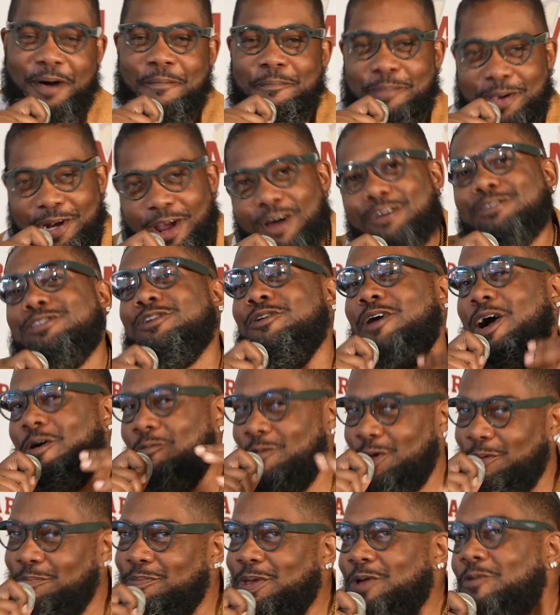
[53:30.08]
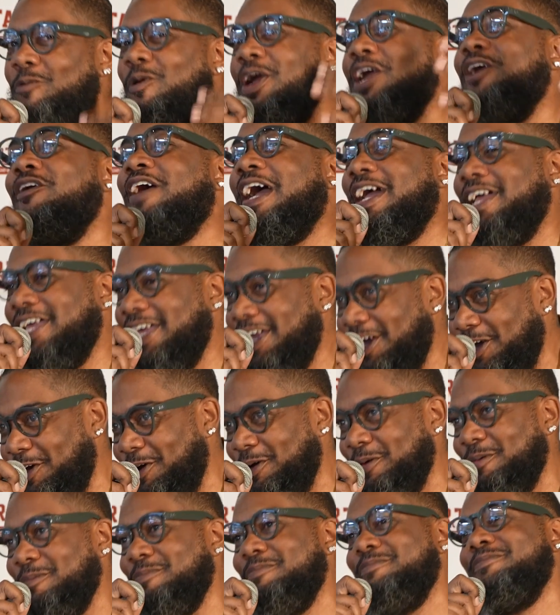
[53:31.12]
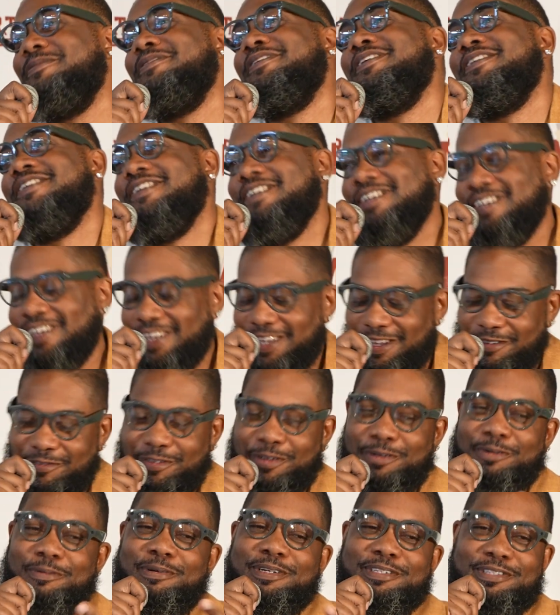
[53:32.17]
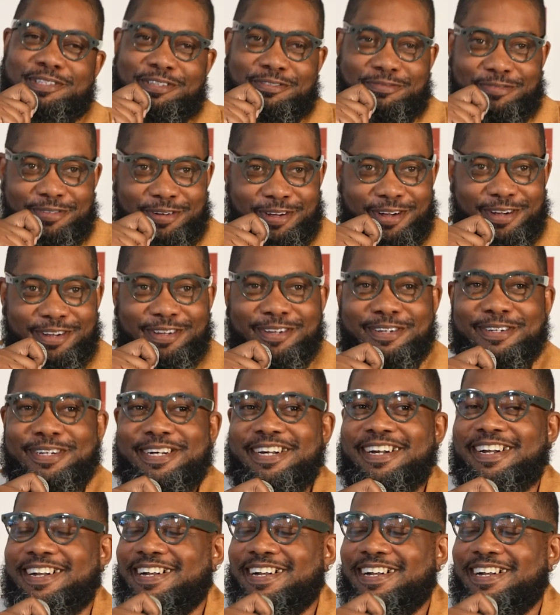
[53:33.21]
but also I wouldn't be where I am if it wasn't for her.